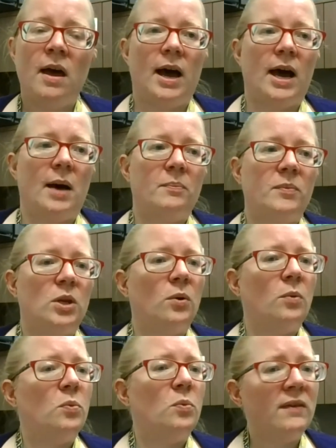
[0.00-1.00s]
You
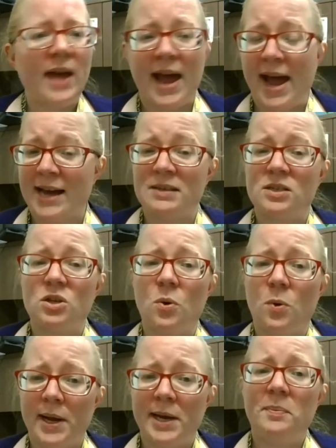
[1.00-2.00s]
know, we've asked
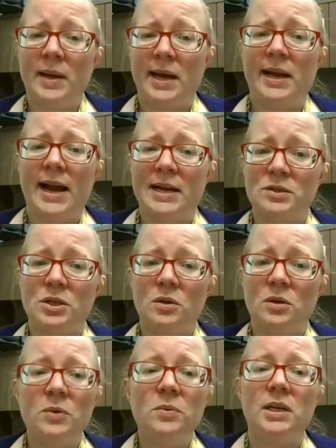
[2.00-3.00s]
quite a bit as a
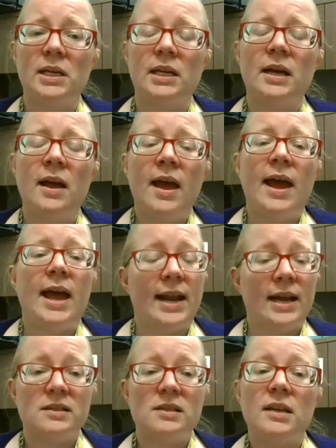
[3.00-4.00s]
community and
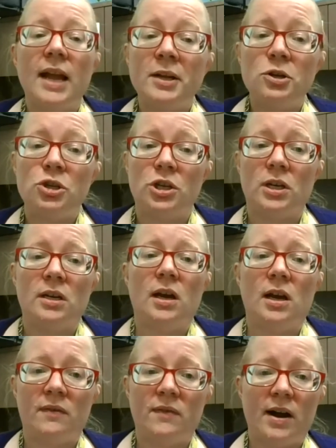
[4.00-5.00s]
as a nation
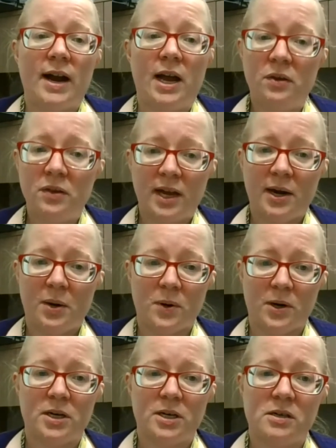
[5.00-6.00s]
of our healthcare
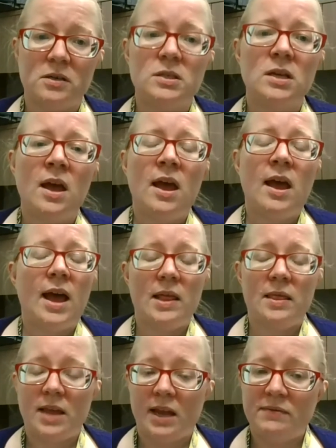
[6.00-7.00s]
workers,
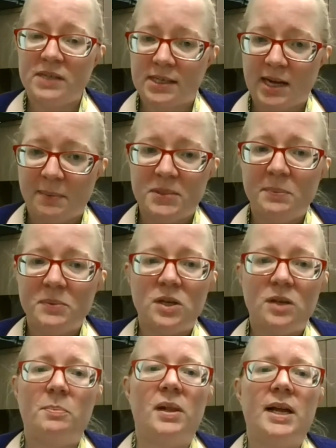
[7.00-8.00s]
and they've stepped up to
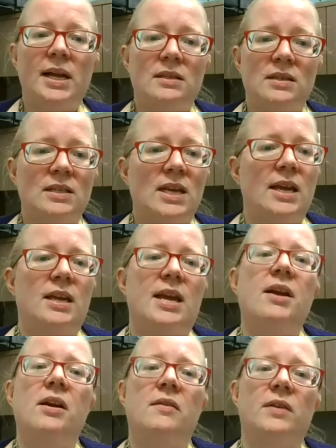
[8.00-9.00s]
the plate to take
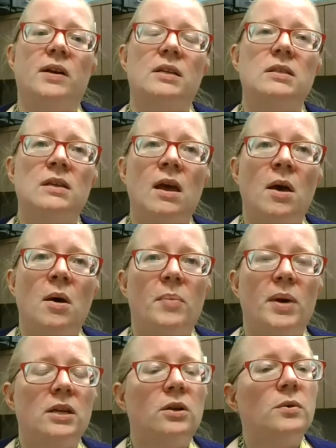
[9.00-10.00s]
care of us.
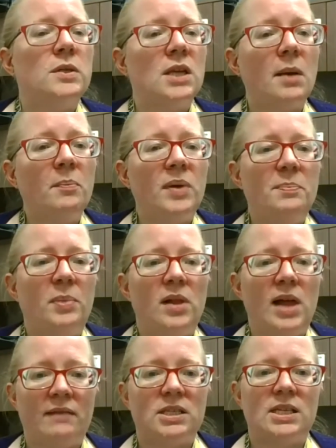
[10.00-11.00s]
But, you know, some people
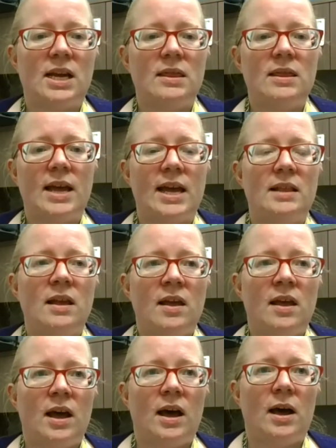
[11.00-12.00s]
have said that,
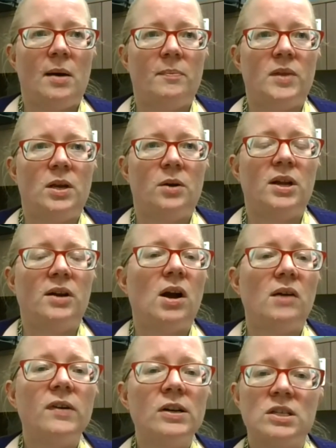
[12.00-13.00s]
you know, they're
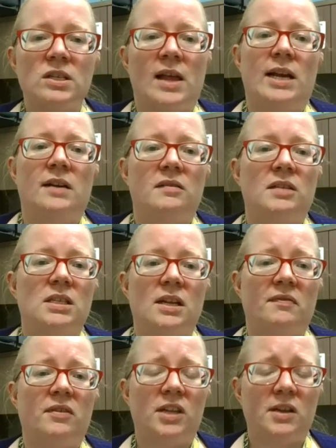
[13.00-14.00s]
our first line of
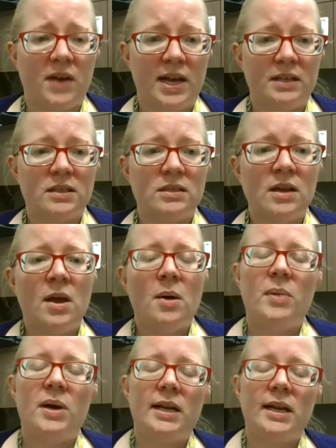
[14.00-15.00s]
defense.
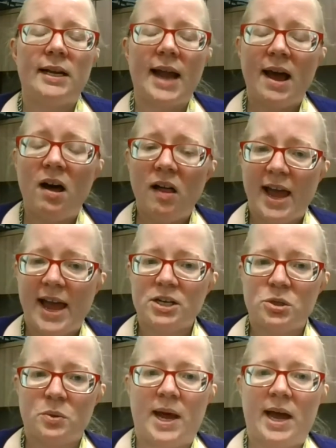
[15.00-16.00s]
But in all
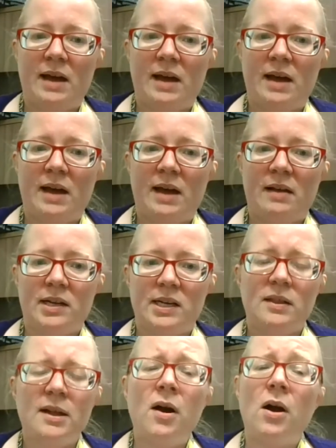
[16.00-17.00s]
actuality,
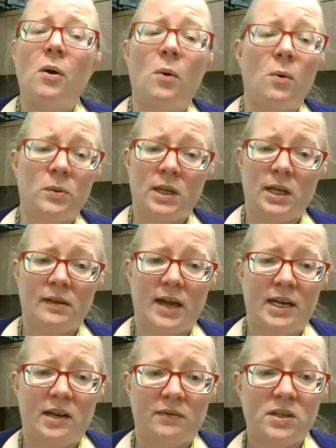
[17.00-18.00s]
they're our only line
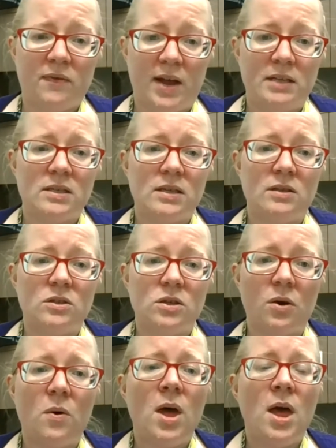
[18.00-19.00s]
of defense. And
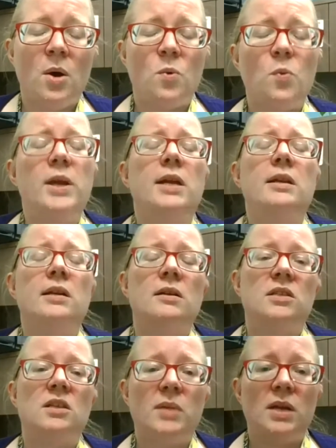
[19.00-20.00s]
so we need
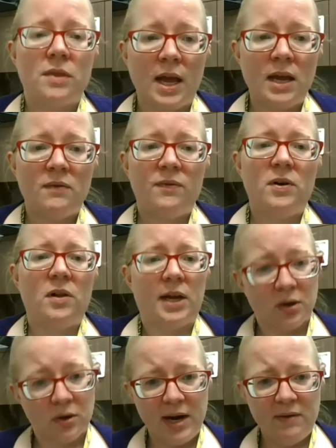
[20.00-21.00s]
to be thankful and
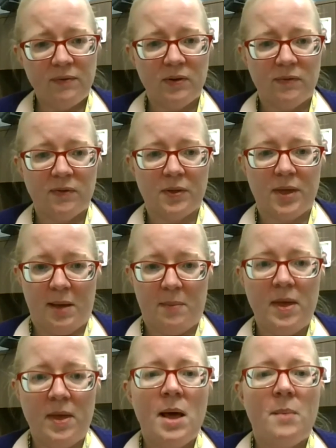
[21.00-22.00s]
grateful for them,
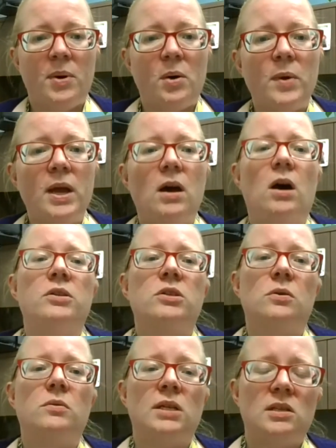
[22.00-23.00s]
but we
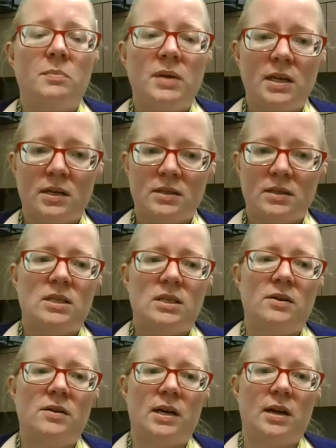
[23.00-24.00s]
also need to be
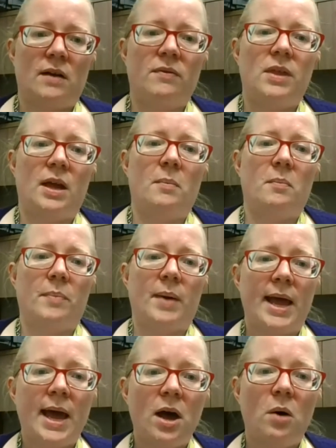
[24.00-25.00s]
considerate of them by
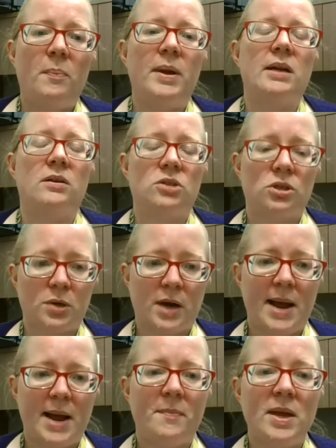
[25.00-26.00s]
helping to
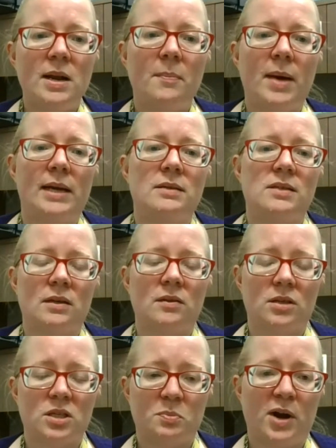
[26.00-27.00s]
try minimizing
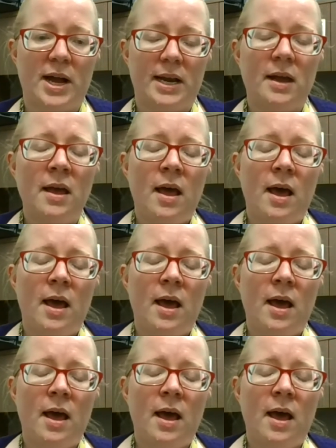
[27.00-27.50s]
the spread.